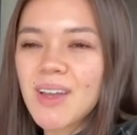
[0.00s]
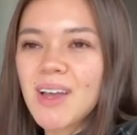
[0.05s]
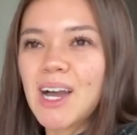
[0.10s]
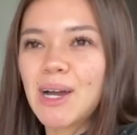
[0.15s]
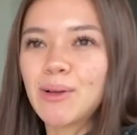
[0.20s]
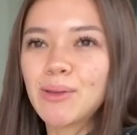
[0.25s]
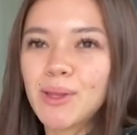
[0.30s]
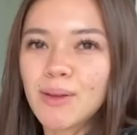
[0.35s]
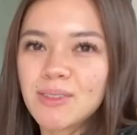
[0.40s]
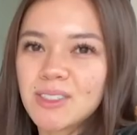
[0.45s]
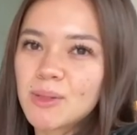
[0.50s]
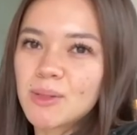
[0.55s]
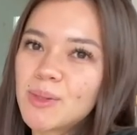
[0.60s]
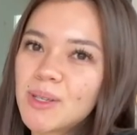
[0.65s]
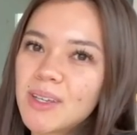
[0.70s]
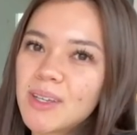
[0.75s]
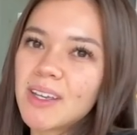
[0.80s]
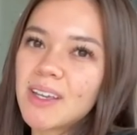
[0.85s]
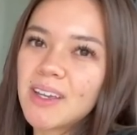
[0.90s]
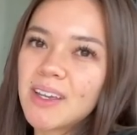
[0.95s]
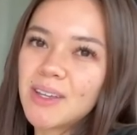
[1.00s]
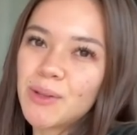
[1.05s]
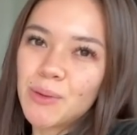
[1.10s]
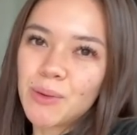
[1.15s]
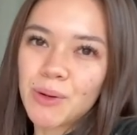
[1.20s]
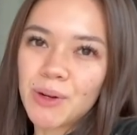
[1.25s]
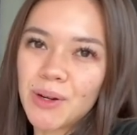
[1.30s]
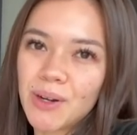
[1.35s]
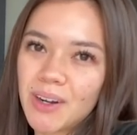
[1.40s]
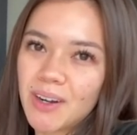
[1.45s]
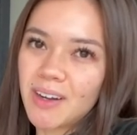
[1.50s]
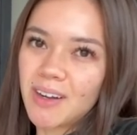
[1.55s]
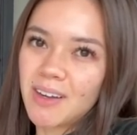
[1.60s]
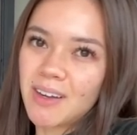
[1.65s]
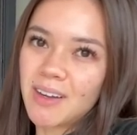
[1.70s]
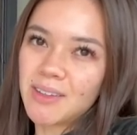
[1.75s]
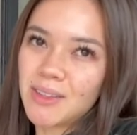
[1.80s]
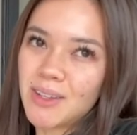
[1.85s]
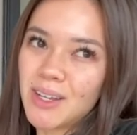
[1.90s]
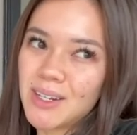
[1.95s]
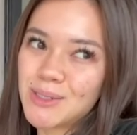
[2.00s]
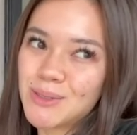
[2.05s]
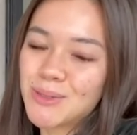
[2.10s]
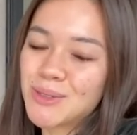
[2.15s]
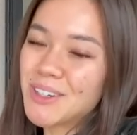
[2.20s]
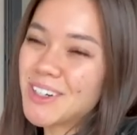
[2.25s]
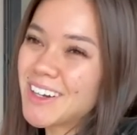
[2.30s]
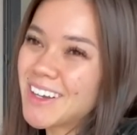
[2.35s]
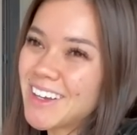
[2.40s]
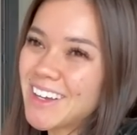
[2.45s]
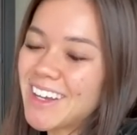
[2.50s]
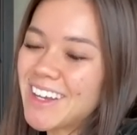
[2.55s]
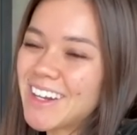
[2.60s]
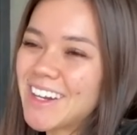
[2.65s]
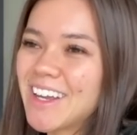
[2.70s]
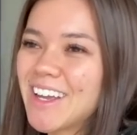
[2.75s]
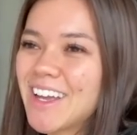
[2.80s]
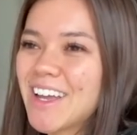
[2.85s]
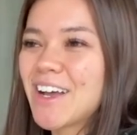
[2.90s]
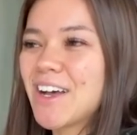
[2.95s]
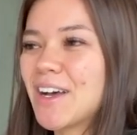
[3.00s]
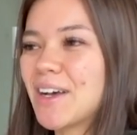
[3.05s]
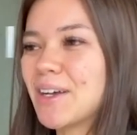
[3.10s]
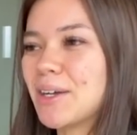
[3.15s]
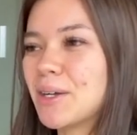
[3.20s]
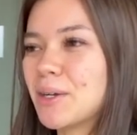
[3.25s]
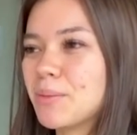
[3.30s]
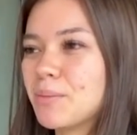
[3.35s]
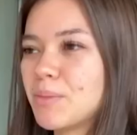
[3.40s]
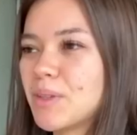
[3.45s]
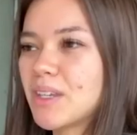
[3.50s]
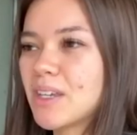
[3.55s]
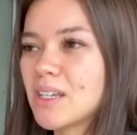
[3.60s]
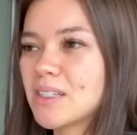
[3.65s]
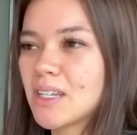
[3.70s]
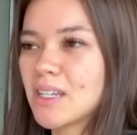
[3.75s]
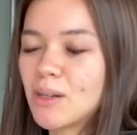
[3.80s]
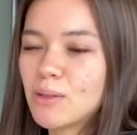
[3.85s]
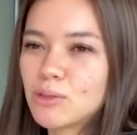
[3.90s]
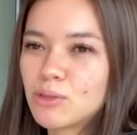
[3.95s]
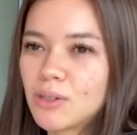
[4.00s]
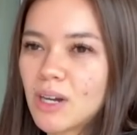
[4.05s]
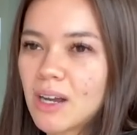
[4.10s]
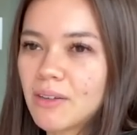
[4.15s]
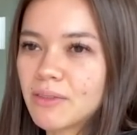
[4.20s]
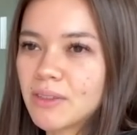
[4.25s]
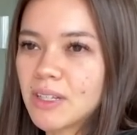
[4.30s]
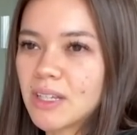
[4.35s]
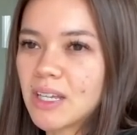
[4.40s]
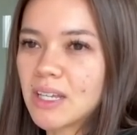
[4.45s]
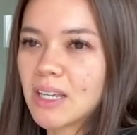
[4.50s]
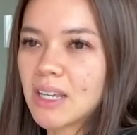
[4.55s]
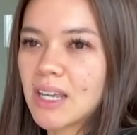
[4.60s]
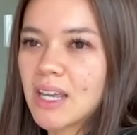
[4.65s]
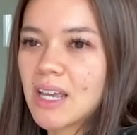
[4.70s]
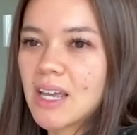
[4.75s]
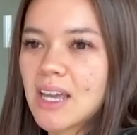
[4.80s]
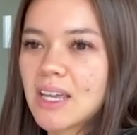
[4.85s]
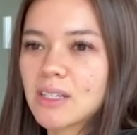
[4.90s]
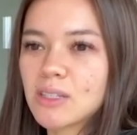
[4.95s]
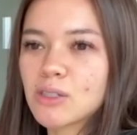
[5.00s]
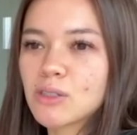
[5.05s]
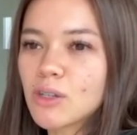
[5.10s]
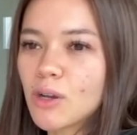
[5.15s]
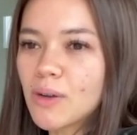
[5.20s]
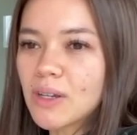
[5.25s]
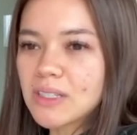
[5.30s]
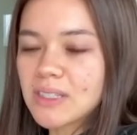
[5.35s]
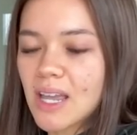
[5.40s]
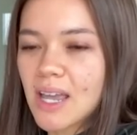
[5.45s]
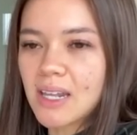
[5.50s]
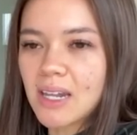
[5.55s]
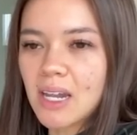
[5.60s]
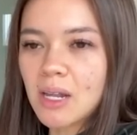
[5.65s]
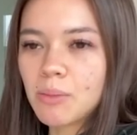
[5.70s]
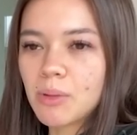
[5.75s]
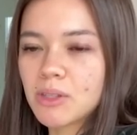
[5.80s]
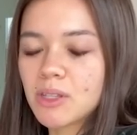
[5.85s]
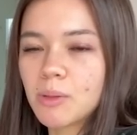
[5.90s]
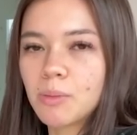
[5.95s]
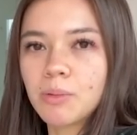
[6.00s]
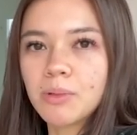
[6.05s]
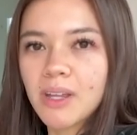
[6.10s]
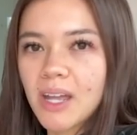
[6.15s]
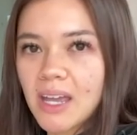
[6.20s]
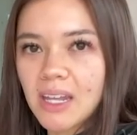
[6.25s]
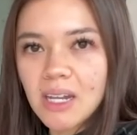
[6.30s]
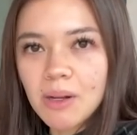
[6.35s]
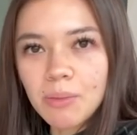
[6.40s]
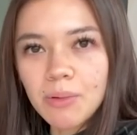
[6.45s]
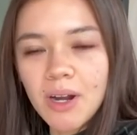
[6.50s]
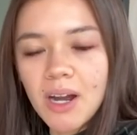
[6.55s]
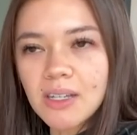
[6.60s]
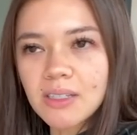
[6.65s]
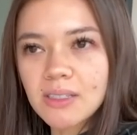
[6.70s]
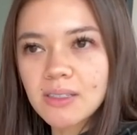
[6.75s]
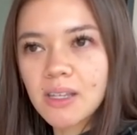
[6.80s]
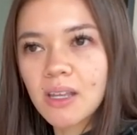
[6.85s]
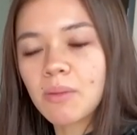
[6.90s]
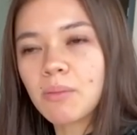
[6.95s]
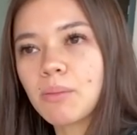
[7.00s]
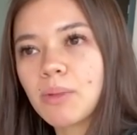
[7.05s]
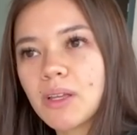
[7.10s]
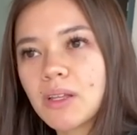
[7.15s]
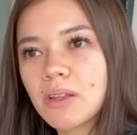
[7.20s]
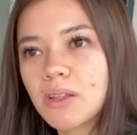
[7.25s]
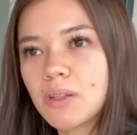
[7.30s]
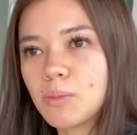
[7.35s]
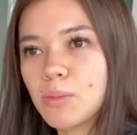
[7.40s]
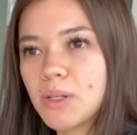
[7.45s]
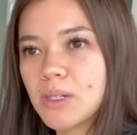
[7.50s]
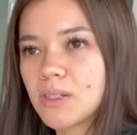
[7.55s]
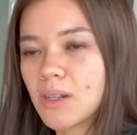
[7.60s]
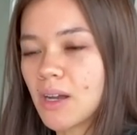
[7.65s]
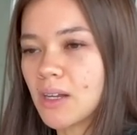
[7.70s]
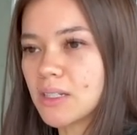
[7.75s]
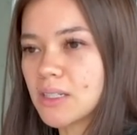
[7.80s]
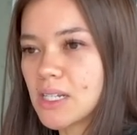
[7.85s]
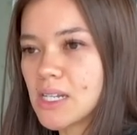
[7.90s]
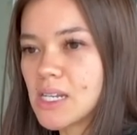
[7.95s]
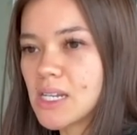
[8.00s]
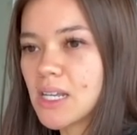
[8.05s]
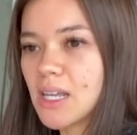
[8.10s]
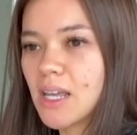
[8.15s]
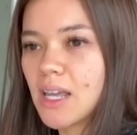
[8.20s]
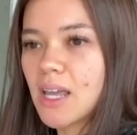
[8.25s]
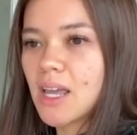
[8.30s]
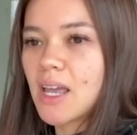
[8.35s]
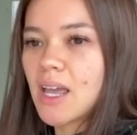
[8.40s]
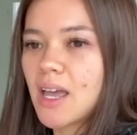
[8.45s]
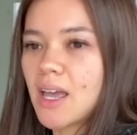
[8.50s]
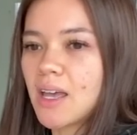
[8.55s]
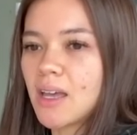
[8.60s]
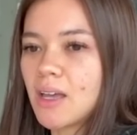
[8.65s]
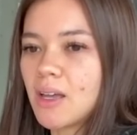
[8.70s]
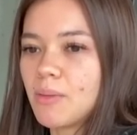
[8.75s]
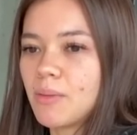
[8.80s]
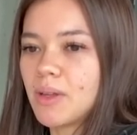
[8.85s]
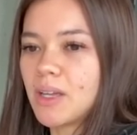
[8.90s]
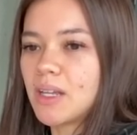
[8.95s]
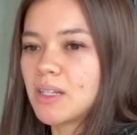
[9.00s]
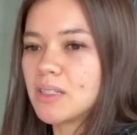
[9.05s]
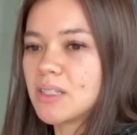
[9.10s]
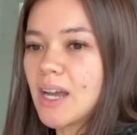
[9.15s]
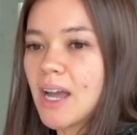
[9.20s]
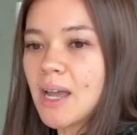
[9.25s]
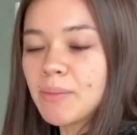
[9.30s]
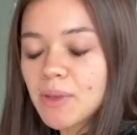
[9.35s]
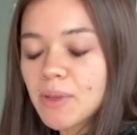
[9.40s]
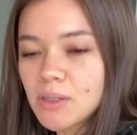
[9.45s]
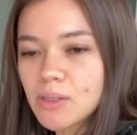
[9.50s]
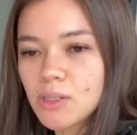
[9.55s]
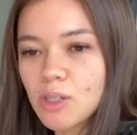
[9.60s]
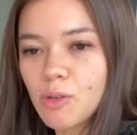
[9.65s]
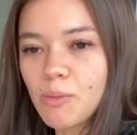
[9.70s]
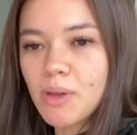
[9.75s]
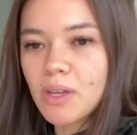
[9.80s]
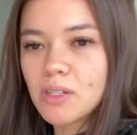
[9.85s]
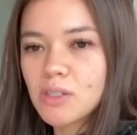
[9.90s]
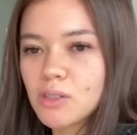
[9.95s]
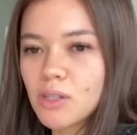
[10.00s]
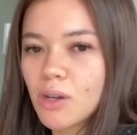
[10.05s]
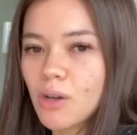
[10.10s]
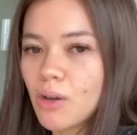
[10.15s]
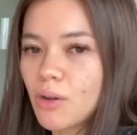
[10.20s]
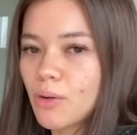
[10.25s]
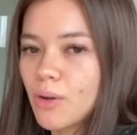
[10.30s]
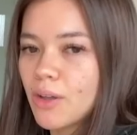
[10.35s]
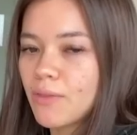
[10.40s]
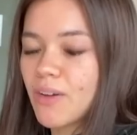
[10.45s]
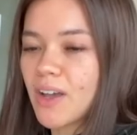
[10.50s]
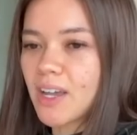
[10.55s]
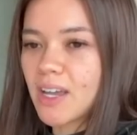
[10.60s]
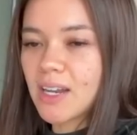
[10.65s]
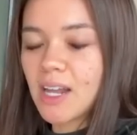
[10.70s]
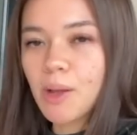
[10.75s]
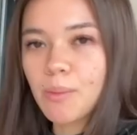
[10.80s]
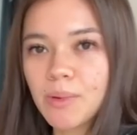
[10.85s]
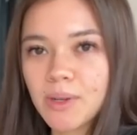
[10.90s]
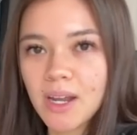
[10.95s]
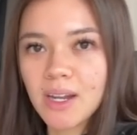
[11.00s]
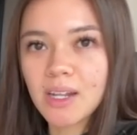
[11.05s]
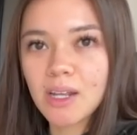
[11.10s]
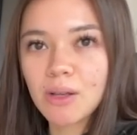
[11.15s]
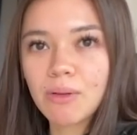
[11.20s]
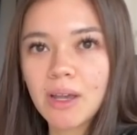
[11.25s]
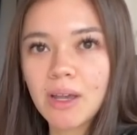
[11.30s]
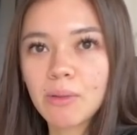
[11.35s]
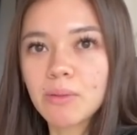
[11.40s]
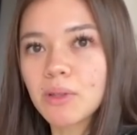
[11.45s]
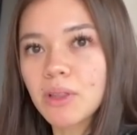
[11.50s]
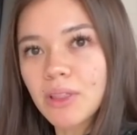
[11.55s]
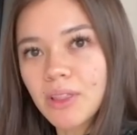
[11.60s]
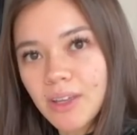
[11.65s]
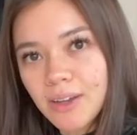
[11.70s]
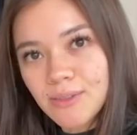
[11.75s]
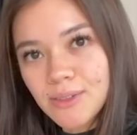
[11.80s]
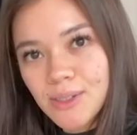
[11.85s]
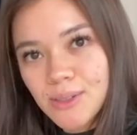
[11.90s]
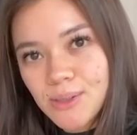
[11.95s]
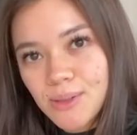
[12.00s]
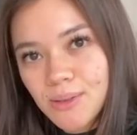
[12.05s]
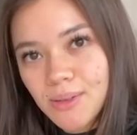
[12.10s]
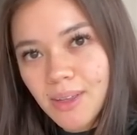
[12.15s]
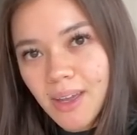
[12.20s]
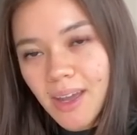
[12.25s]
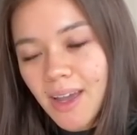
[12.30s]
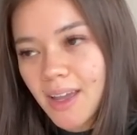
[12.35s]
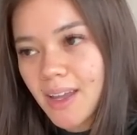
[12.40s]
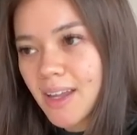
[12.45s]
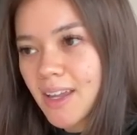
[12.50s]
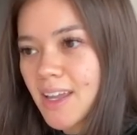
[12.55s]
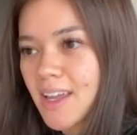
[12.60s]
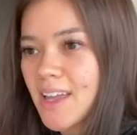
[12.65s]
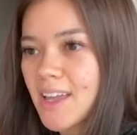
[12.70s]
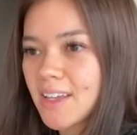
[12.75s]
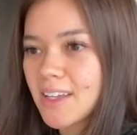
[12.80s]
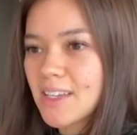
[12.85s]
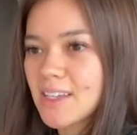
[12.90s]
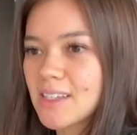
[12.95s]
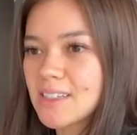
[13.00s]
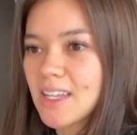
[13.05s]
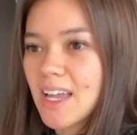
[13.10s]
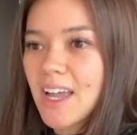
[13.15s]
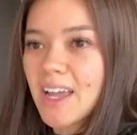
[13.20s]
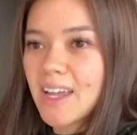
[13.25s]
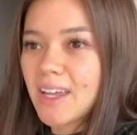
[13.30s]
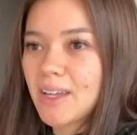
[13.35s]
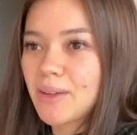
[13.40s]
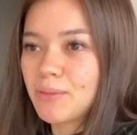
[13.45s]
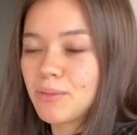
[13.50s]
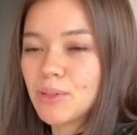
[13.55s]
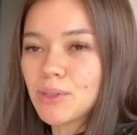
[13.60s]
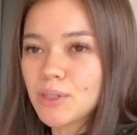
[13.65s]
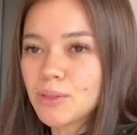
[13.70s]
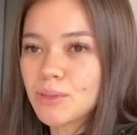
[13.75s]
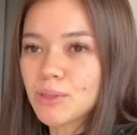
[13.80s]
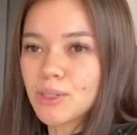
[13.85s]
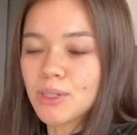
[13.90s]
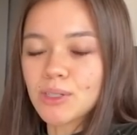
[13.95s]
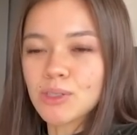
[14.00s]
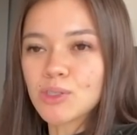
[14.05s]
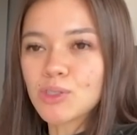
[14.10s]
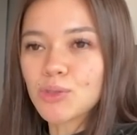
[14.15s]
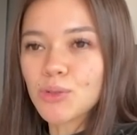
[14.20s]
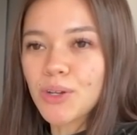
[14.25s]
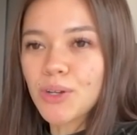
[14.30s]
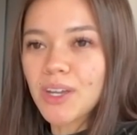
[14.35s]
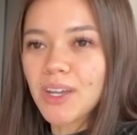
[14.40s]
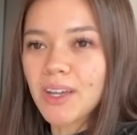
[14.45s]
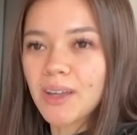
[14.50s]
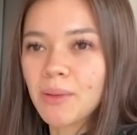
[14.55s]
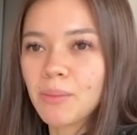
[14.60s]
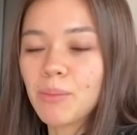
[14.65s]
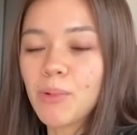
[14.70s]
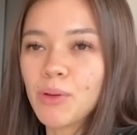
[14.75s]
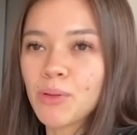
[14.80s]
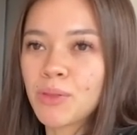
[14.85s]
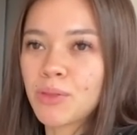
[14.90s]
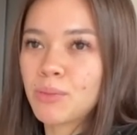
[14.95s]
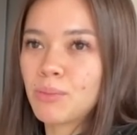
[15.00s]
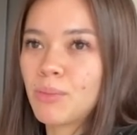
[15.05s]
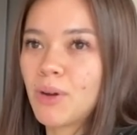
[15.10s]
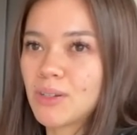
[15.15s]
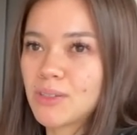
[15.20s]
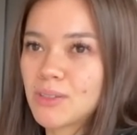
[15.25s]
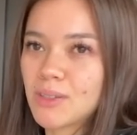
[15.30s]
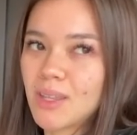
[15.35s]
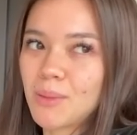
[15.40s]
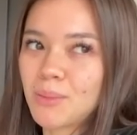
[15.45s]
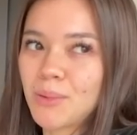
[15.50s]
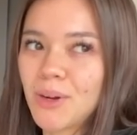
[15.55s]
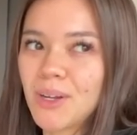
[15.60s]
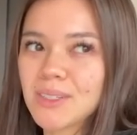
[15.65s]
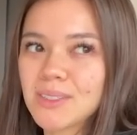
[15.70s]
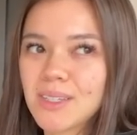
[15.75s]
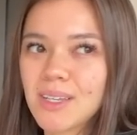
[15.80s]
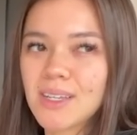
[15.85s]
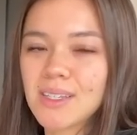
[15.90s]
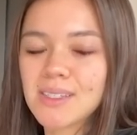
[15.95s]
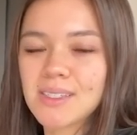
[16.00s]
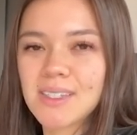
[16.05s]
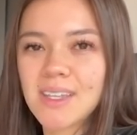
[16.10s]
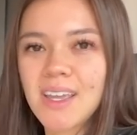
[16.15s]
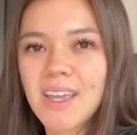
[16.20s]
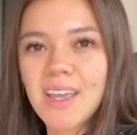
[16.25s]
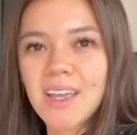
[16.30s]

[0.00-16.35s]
I would love to be your online tour guide um, because I know traveling is so exciting, but the planning process can be a little bit daunting um, and time consuming. So if I can help in any way, I would love to do that because I really, really enjoy both parts of that process.